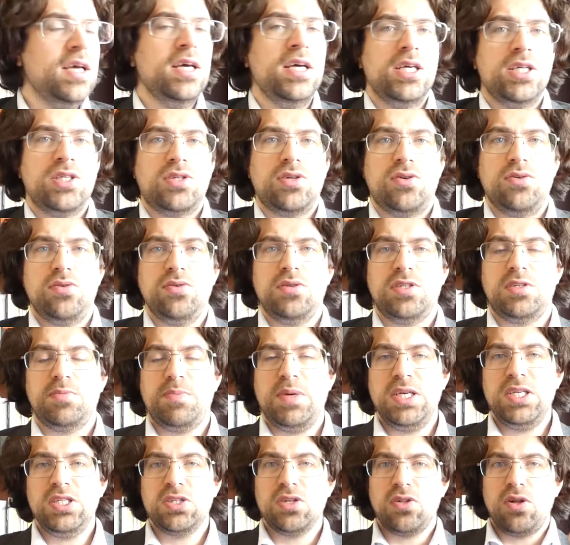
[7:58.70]
So
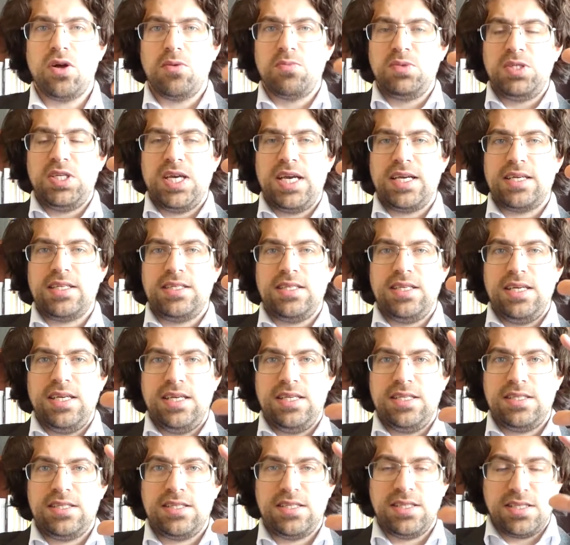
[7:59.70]
spatial object
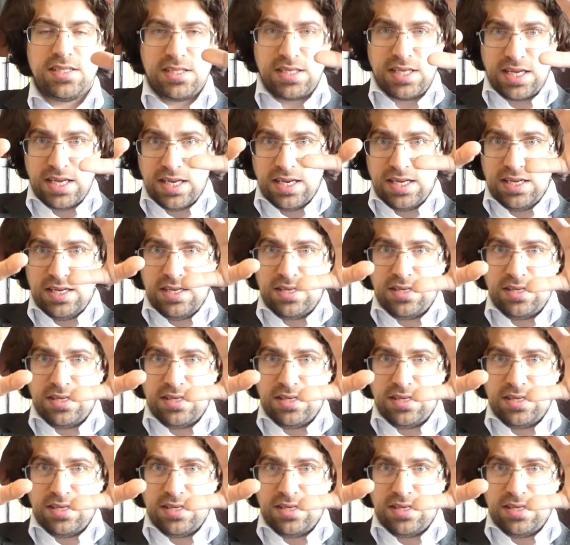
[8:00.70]
is, say,